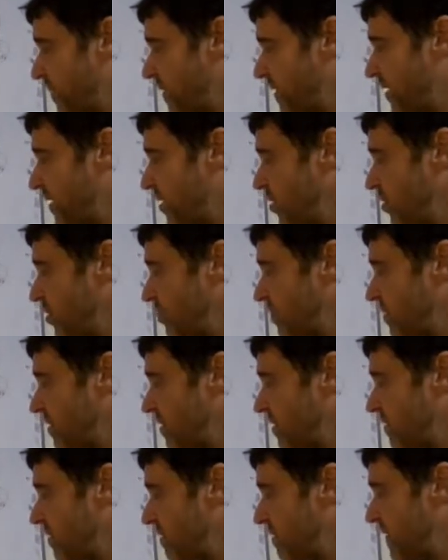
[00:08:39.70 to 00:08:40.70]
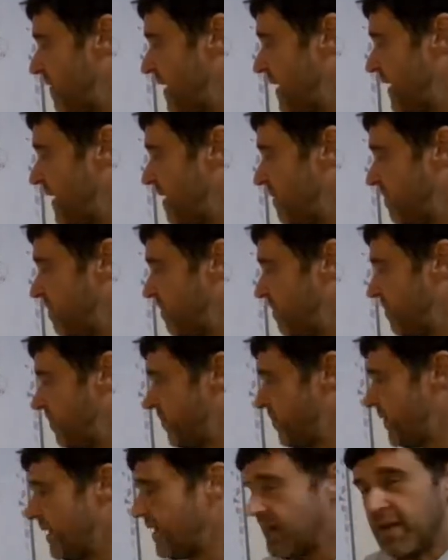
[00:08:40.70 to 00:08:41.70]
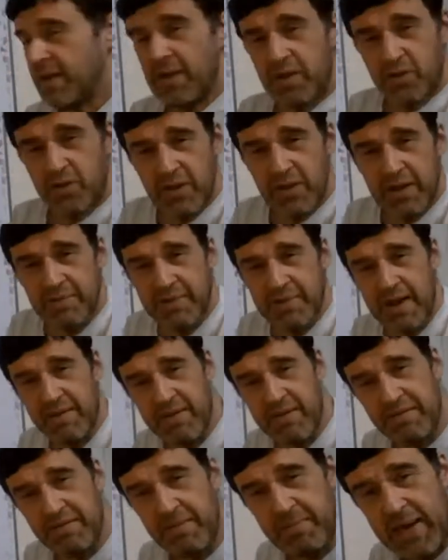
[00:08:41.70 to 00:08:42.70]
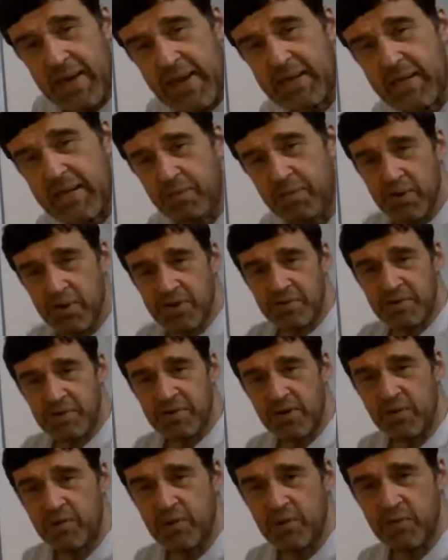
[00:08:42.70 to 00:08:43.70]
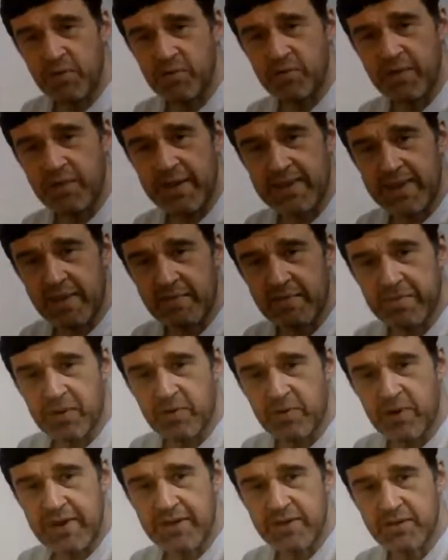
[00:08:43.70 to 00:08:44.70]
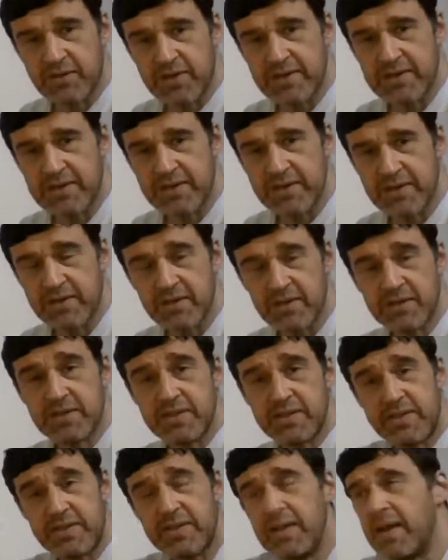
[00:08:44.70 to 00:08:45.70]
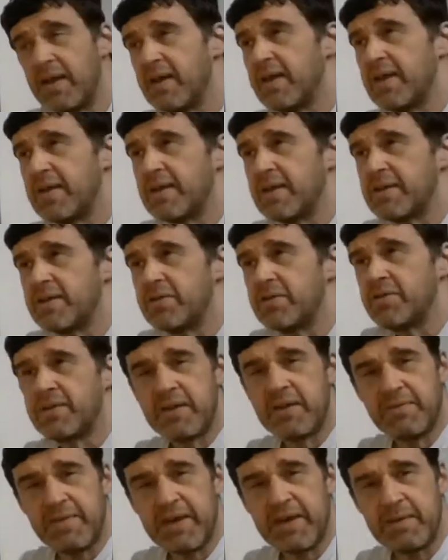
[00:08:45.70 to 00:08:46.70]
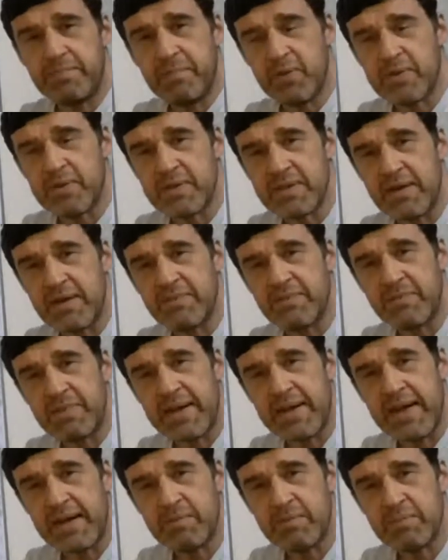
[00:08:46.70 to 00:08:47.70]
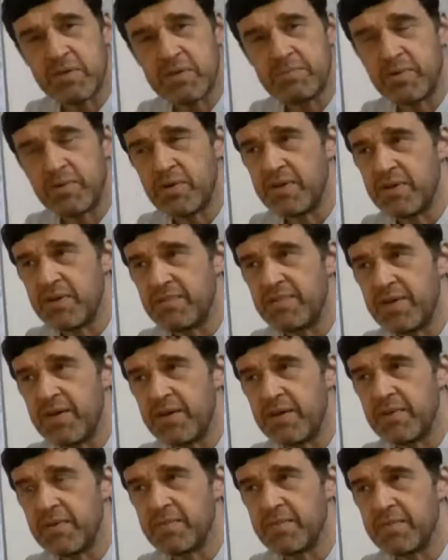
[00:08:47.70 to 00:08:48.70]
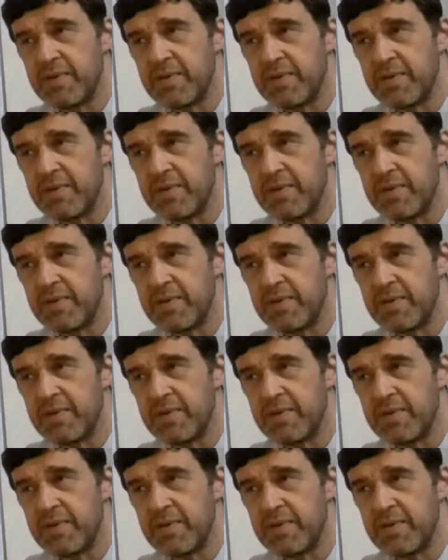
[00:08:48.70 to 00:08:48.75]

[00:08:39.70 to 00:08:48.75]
the humans' fear. We could even have it from his point of view, couldn't we? That would be quite interesting, because can you think of any books that are from an animal's point of view?